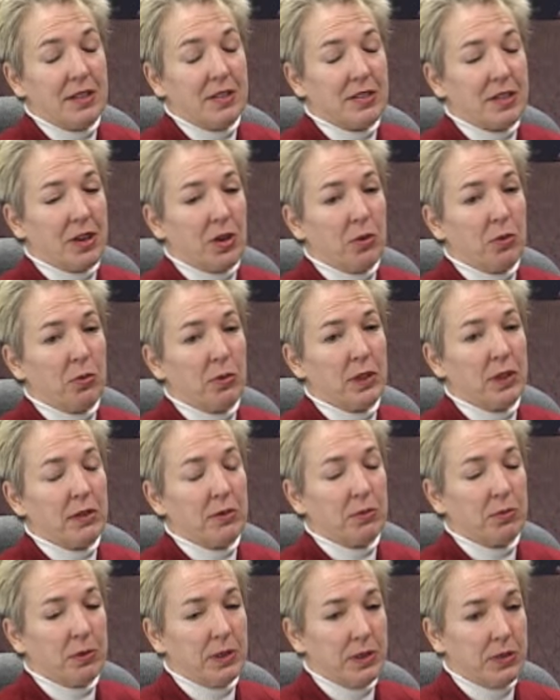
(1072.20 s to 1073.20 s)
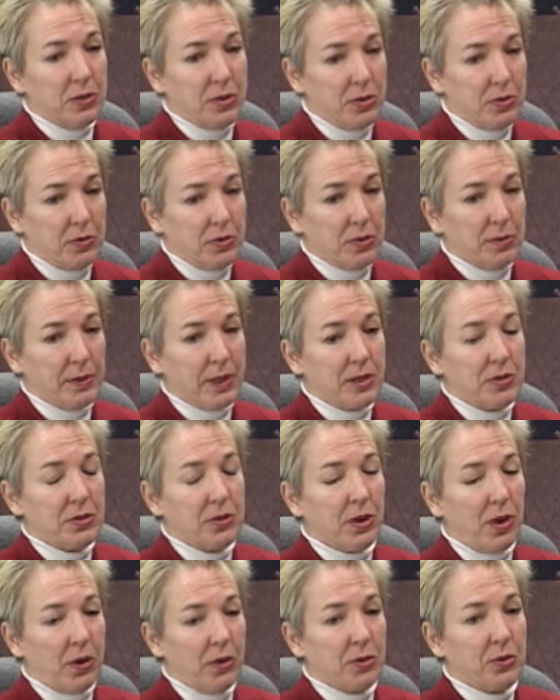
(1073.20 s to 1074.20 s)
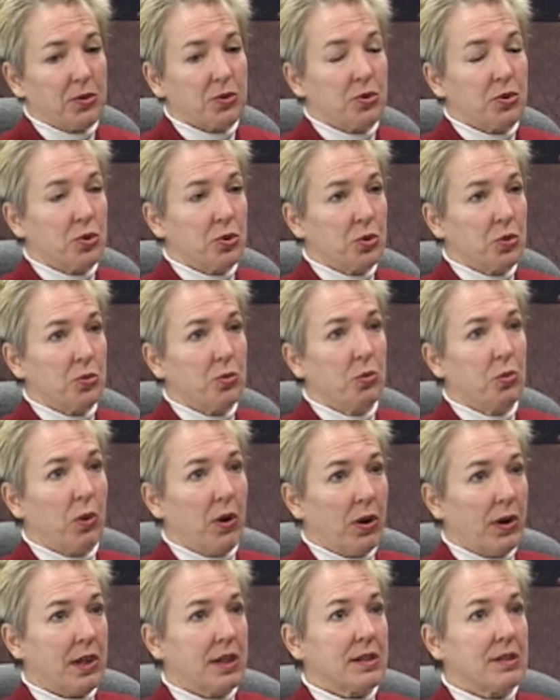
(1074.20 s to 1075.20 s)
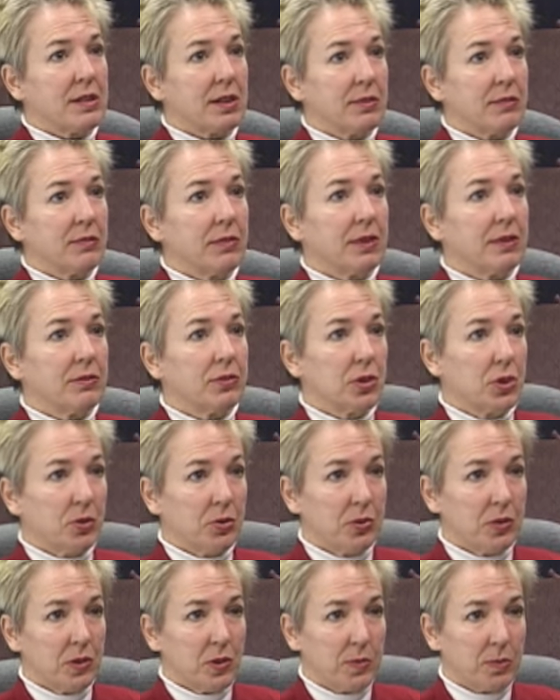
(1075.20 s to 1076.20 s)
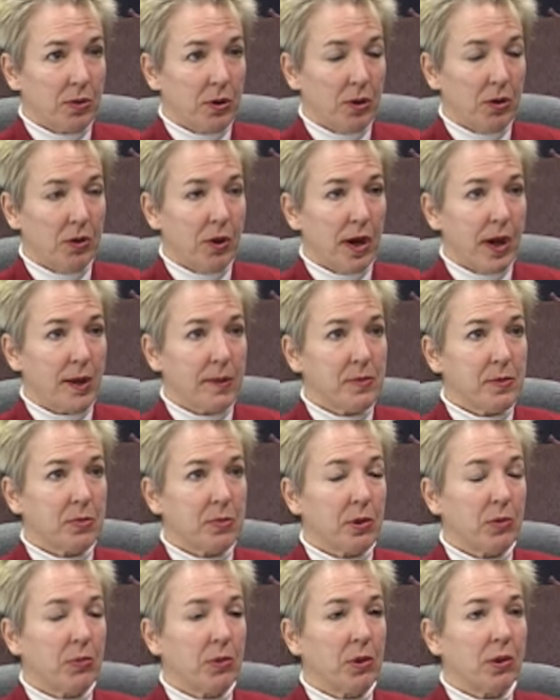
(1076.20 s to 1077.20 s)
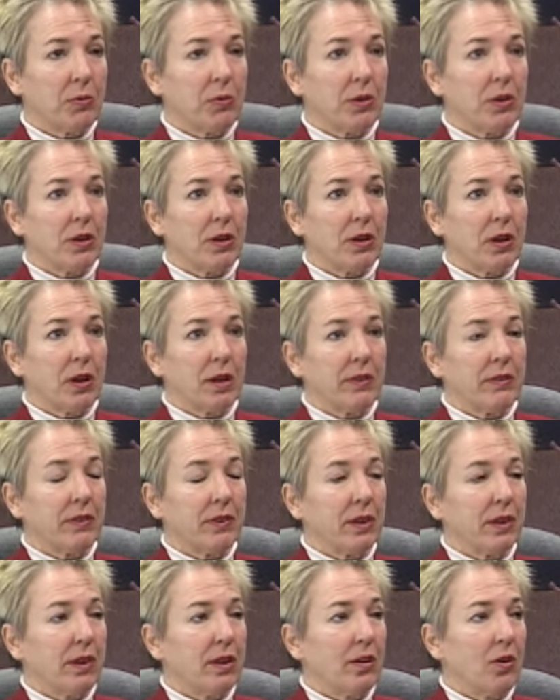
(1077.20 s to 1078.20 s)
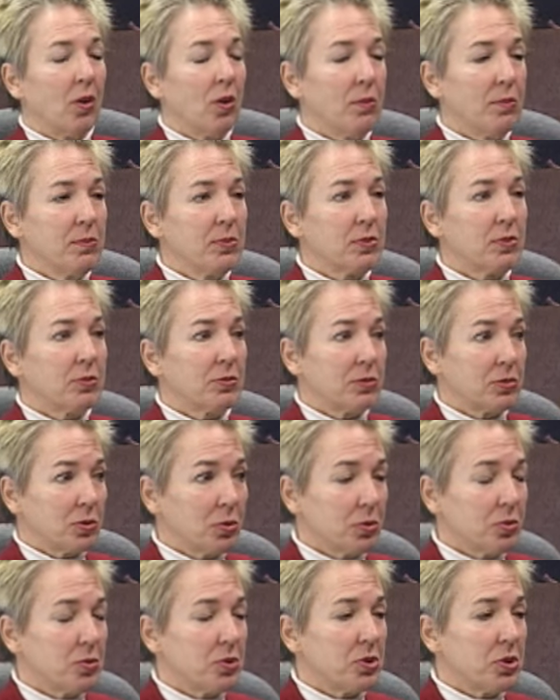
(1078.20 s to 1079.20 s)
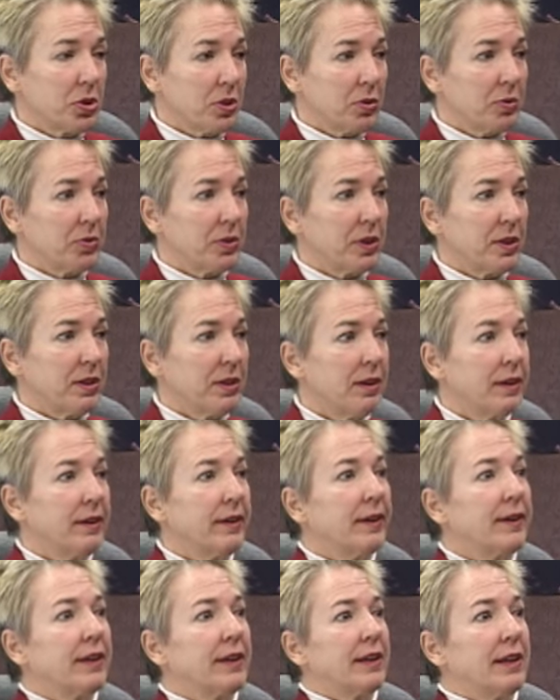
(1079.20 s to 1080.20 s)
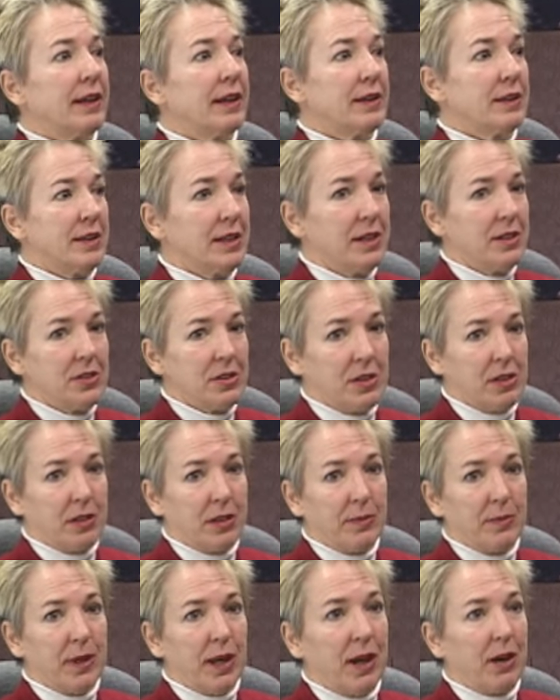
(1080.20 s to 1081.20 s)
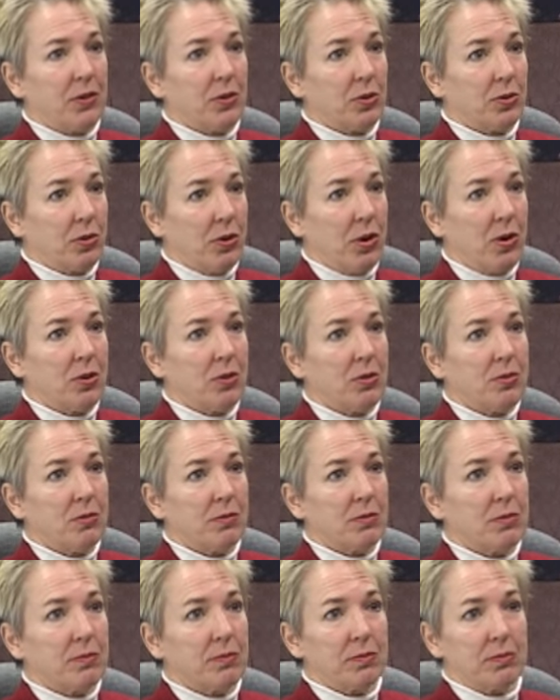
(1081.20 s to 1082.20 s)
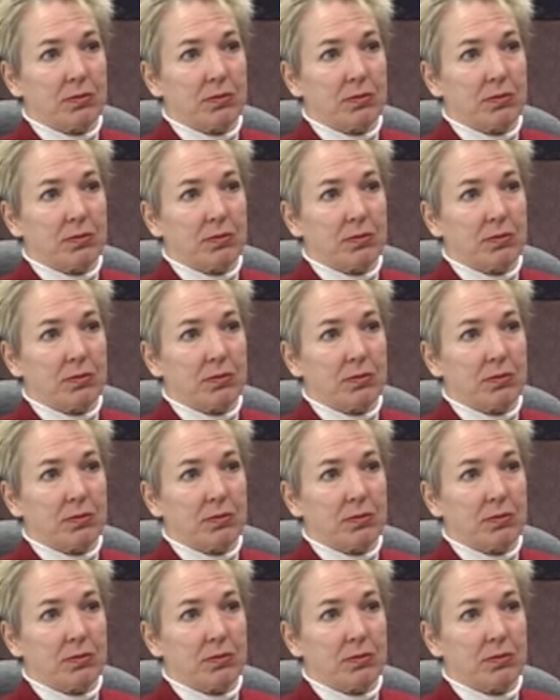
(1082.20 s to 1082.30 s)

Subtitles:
think so. We do. The Master Gardeners do work in some children's programs. We work with a lot of the homeschooled children in teaching them how to grow